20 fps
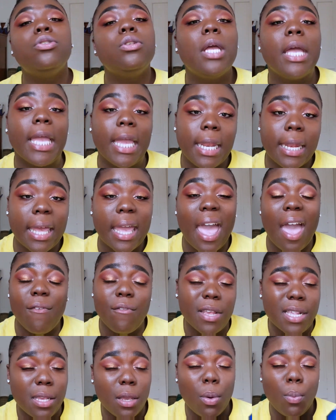eating
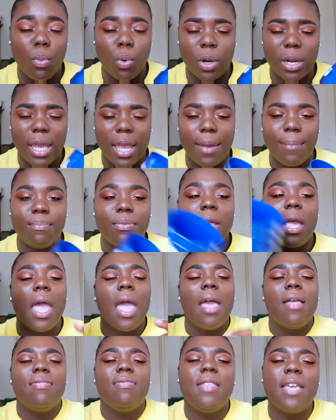every single morning.
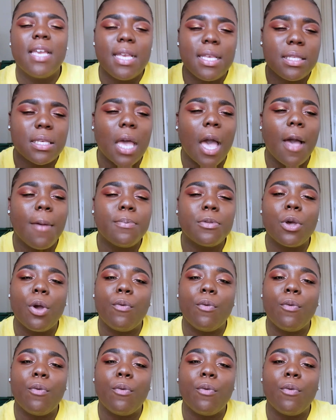These cups